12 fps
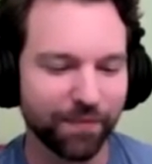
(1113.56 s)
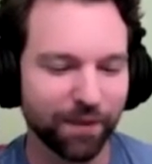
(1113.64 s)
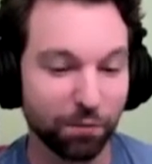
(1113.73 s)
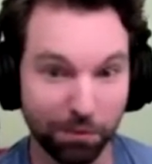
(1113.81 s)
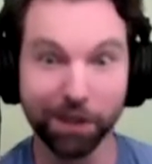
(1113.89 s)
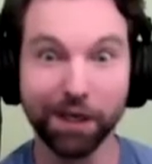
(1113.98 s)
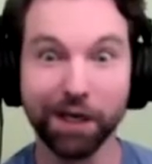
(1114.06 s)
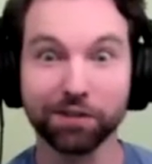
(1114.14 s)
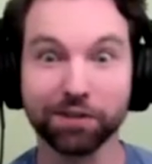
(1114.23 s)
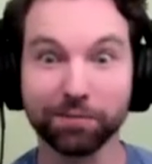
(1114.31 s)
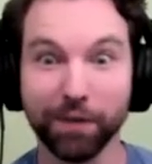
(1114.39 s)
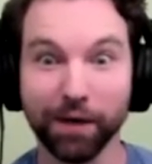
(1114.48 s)
Um, but
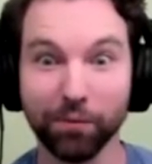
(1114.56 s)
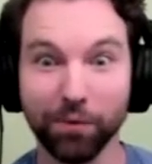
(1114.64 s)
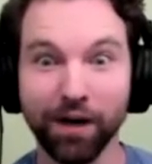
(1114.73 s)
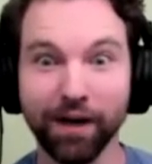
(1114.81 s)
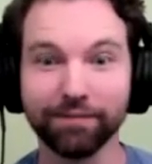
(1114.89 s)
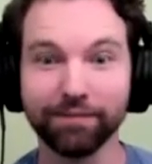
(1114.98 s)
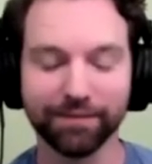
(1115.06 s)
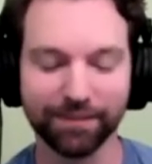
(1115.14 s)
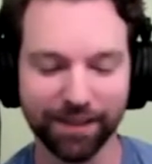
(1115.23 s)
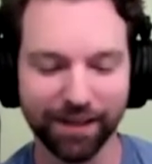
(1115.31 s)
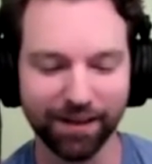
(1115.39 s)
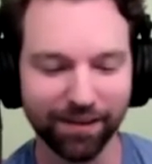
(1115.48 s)
ask my wife.
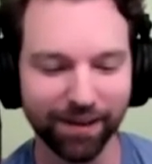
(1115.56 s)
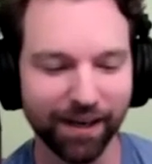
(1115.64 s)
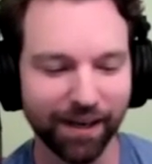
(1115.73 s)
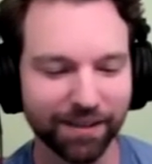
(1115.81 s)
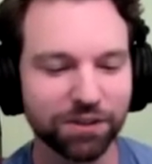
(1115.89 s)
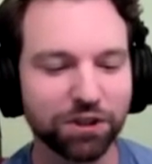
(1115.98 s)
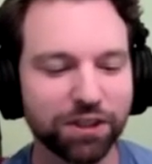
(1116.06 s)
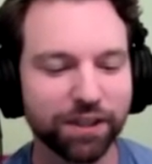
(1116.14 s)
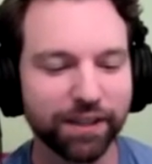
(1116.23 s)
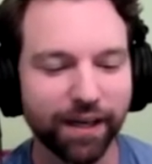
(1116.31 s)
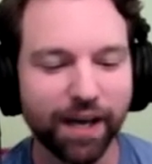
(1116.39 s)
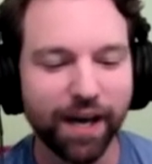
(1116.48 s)
No, uh,
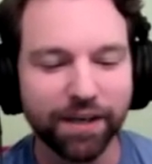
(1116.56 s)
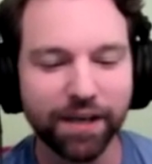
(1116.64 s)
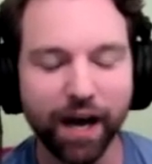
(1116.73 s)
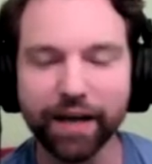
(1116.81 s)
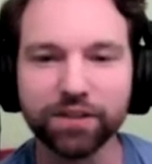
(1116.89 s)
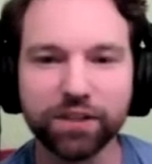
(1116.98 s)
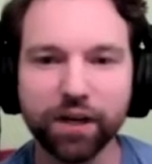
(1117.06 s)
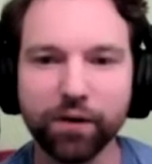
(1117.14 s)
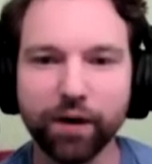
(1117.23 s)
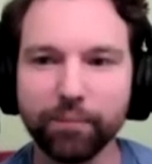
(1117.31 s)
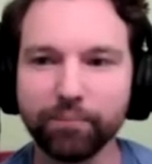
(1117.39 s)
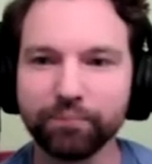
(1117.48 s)
she. Uh, no, and
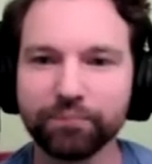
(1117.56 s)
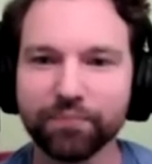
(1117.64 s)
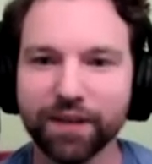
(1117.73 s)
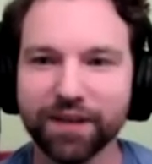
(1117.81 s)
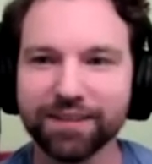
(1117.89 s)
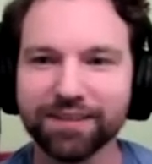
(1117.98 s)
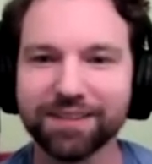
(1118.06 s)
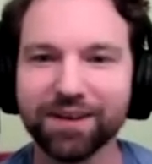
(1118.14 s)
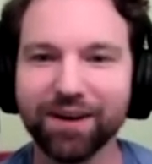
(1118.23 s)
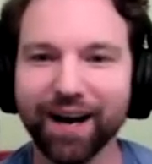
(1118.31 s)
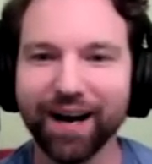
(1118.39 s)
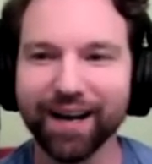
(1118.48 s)
so um,
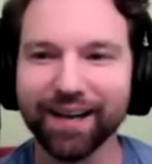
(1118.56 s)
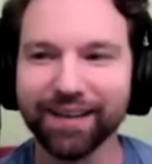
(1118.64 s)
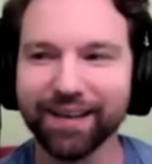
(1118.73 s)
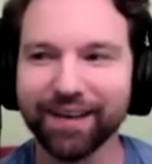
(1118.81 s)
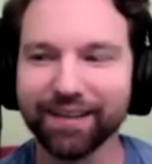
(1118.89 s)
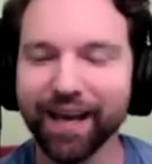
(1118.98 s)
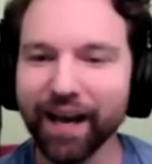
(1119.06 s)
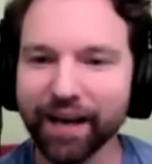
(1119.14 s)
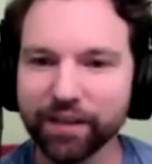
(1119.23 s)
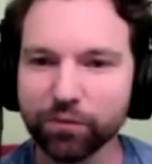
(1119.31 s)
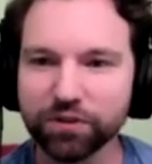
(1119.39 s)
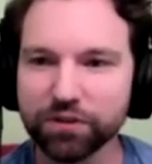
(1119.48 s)
so I uh, yeah,
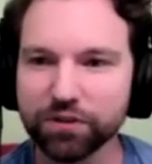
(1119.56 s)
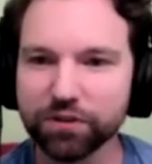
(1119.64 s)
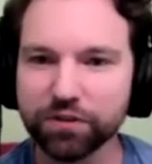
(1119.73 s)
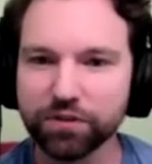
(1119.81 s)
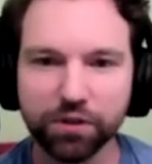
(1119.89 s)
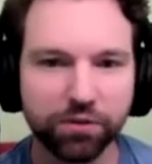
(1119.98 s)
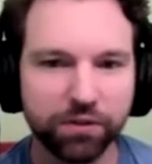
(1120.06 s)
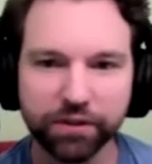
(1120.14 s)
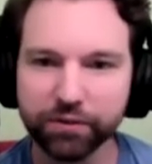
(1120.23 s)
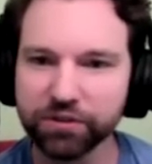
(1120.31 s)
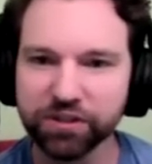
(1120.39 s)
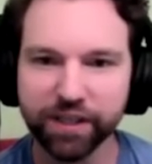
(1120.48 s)
and it was two
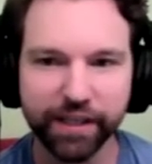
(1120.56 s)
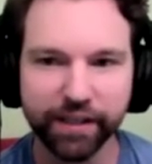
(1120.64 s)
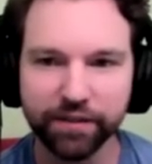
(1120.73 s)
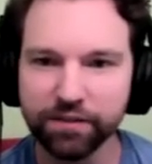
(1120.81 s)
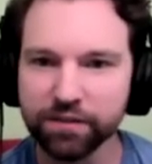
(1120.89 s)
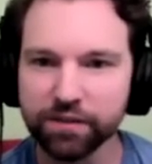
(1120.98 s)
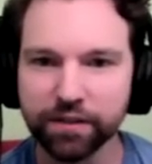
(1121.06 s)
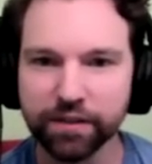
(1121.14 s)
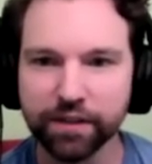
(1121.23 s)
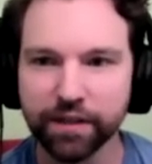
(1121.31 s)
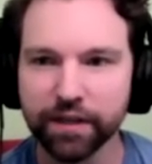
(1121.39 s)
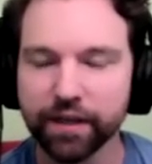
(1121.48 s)
little scenes,
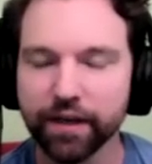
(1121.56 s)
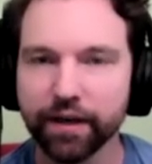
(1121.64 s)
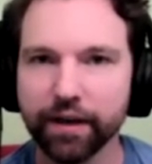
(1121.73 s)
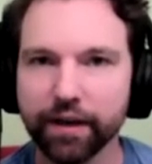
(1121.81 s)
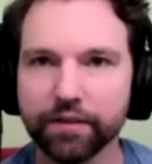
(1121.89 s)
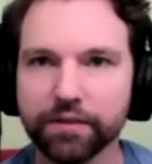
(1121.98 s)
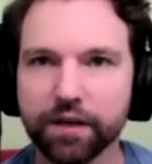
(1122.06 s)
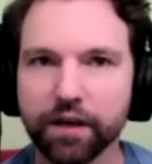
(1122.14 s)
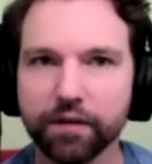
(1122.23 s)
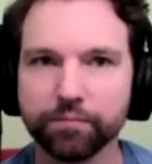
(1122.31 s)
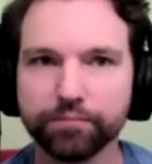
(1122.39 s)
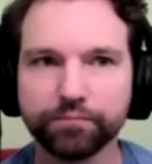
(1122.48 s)
and
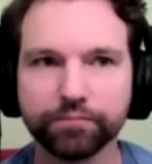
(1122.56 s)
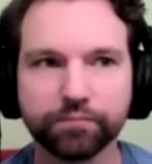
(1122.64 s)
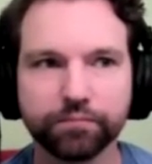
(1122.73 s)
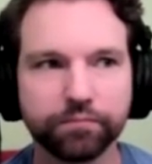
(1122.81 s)
um,